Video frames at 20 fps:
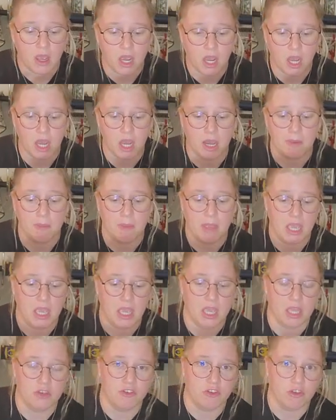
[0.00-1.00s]

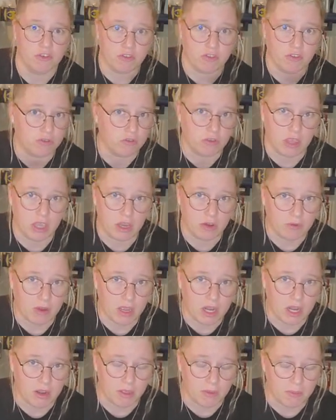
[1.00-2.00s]
and just like
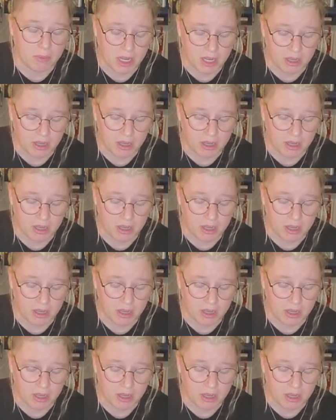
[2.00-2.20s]
right out of the